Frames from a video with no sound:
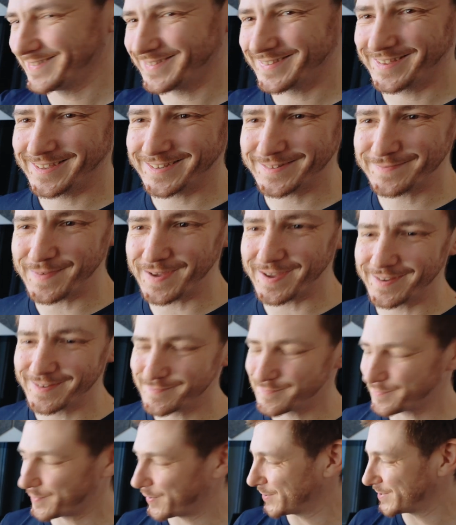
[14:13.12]
That's my
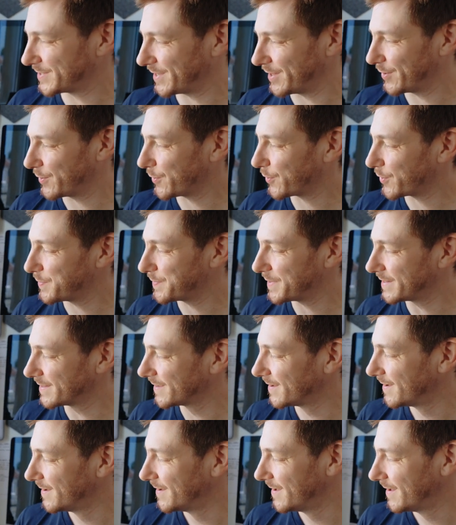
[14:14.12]
personal Orbit.
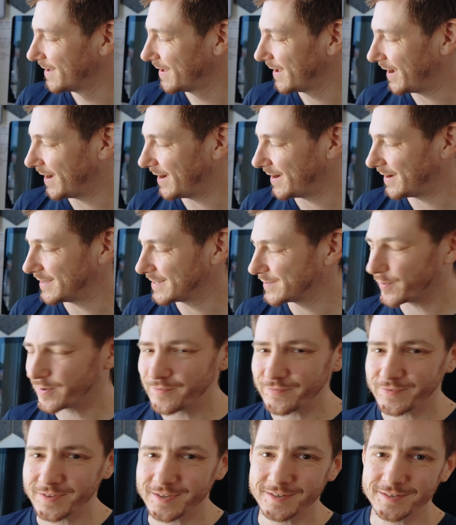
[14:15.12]
It's one
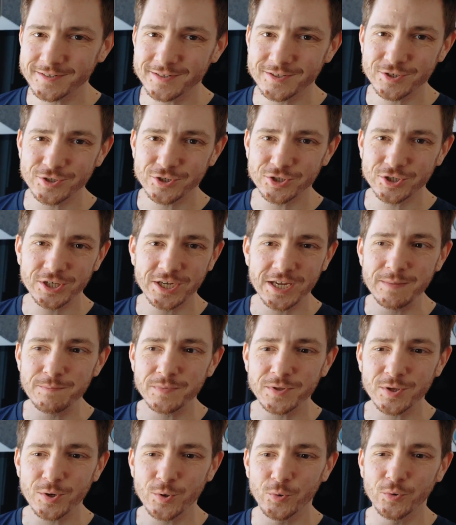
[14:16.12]
of the
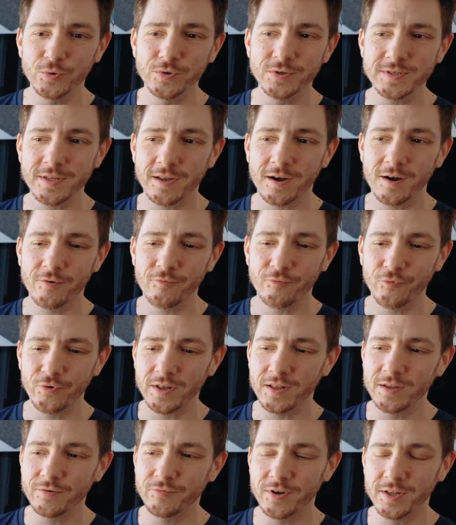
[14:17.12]
cheap tools that are
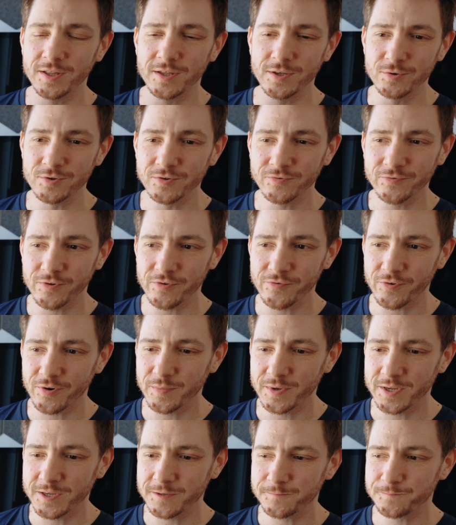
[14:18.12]
really, really useful for
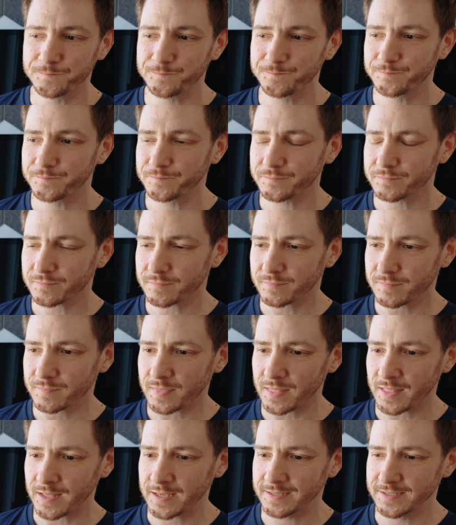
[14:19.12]
me.
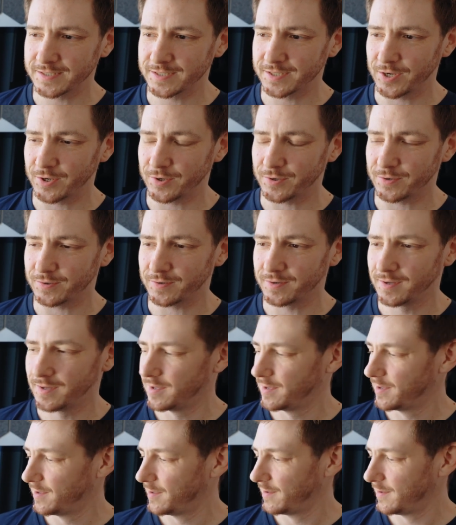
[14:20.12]
So
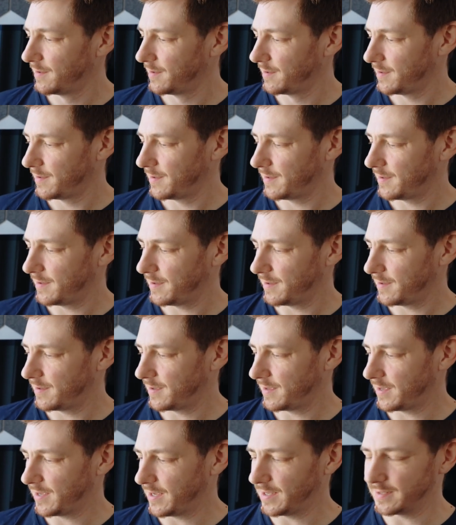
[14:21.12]

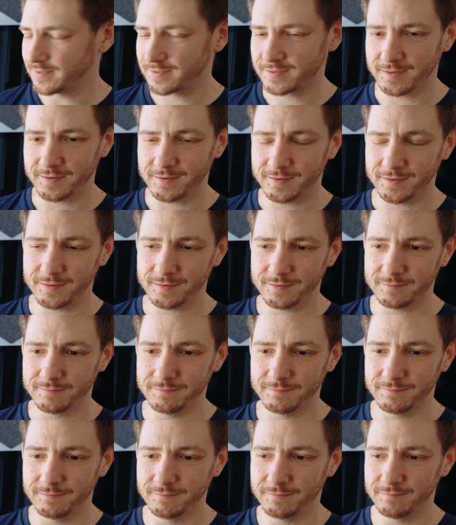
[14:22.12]
it's a
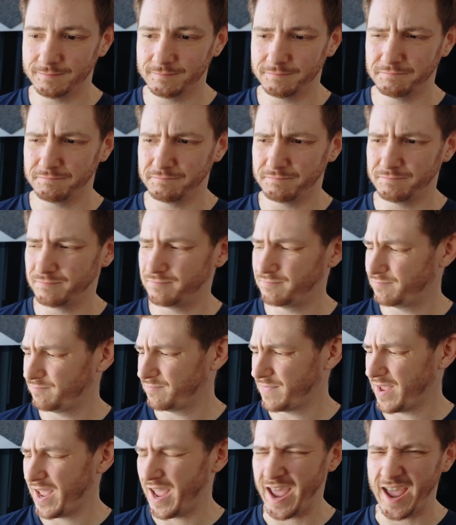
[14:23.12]

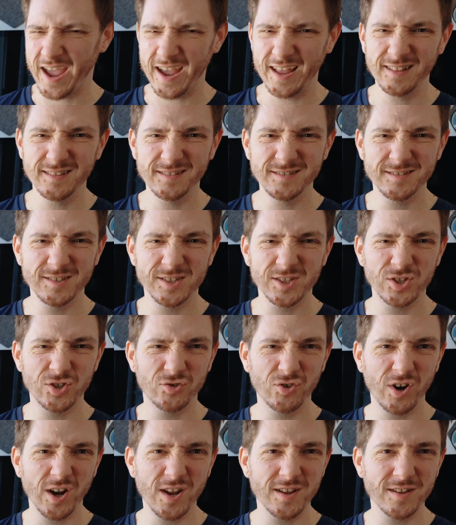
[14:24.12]
hand
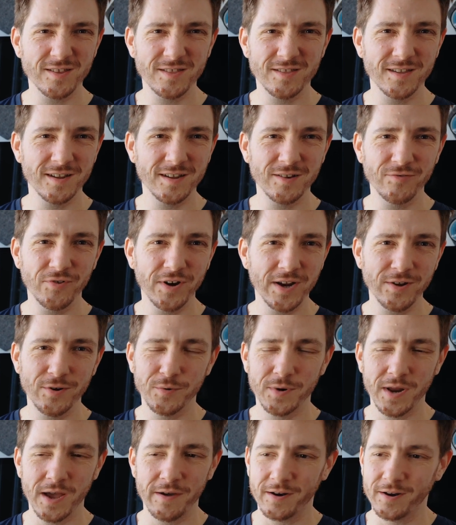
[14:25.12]
strengthening ring, or
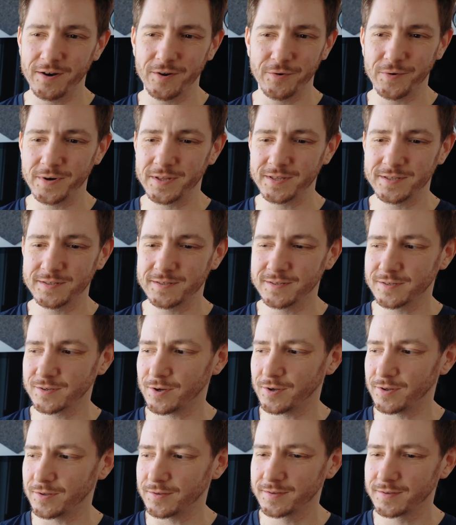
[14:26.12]
whatever. I don't know what this is called.